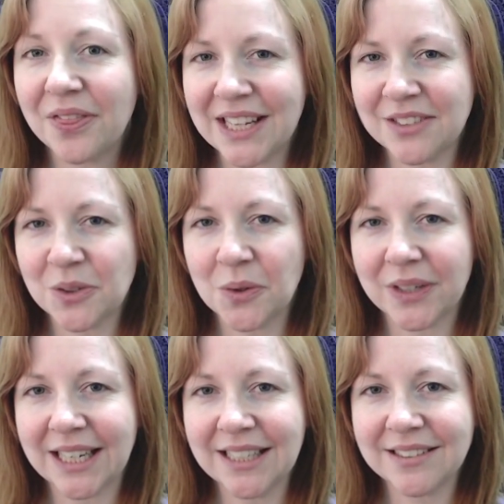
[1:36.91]
These
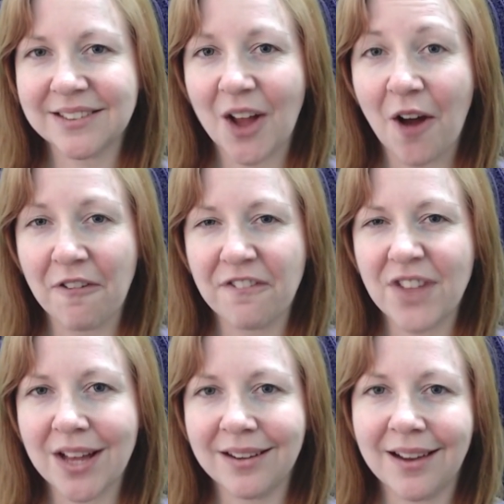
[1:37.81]
gauntlets are
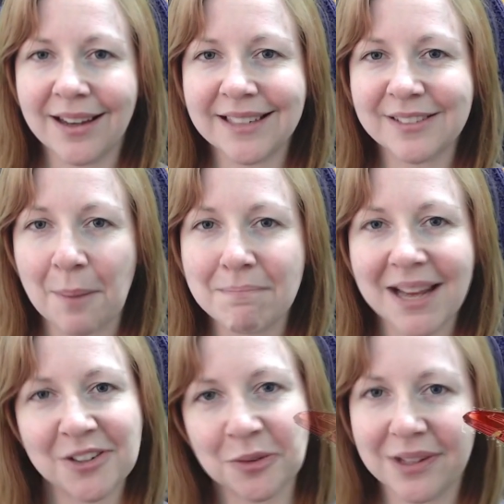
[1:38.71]
fur-lined
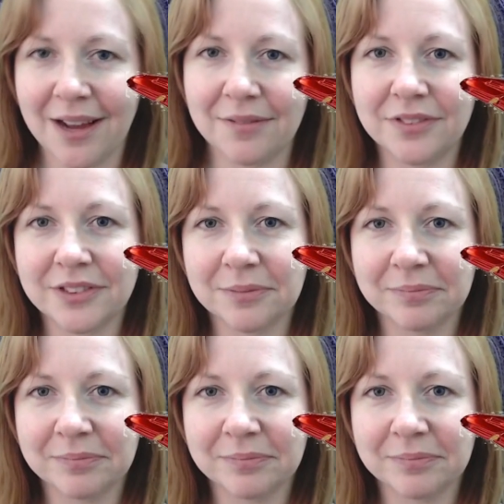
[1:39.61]
metal gloves,